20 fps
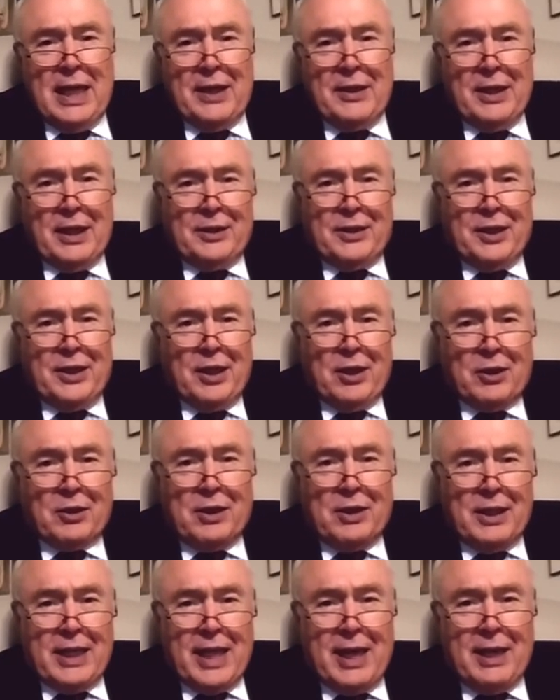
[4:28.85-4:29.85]
that
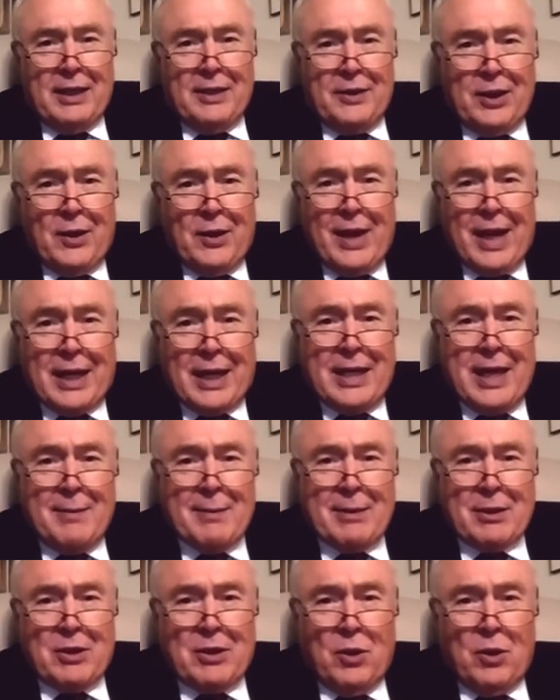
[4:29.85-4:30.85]
their
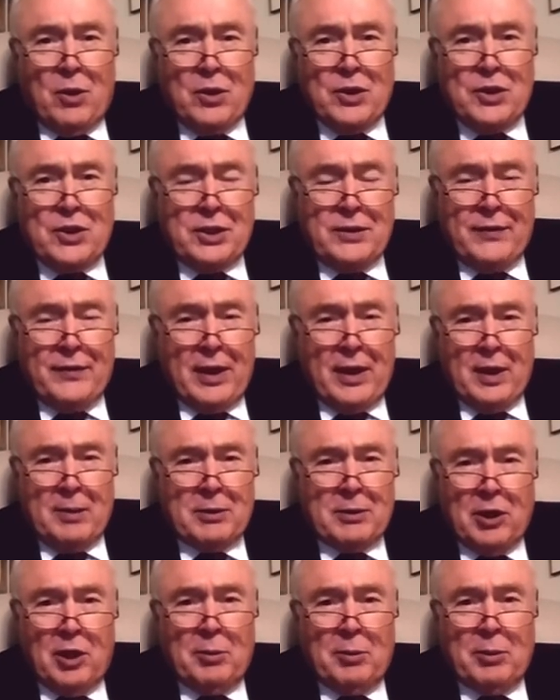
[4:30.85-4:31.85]
economic goal is to
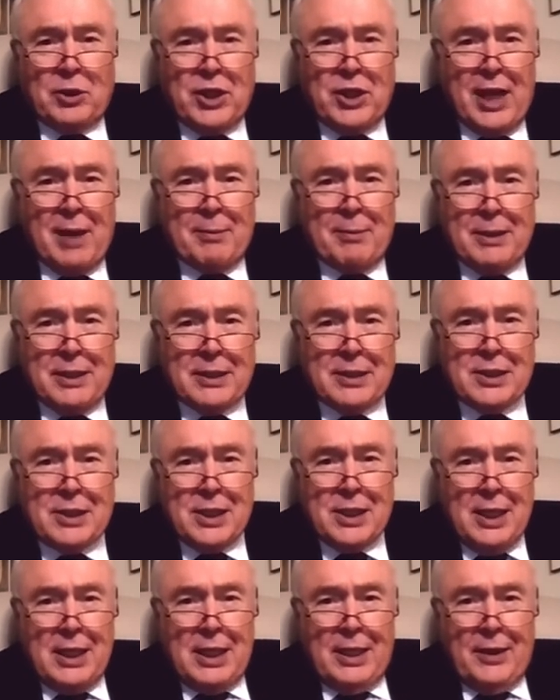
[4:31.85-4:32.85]
develop global
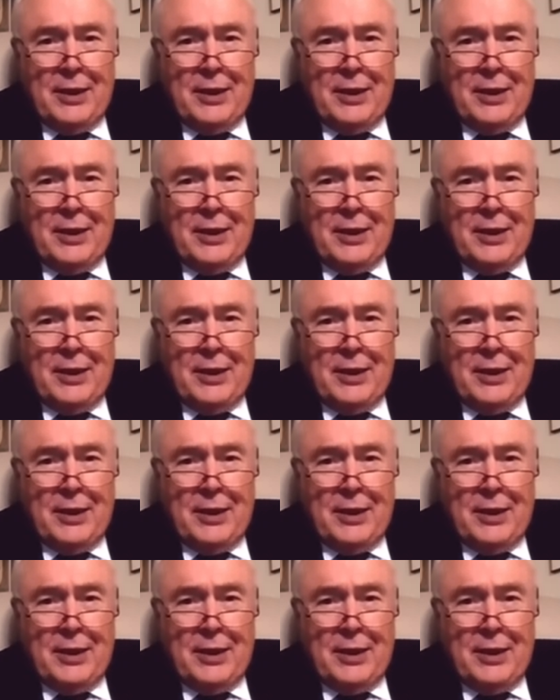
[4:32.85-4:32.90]
champions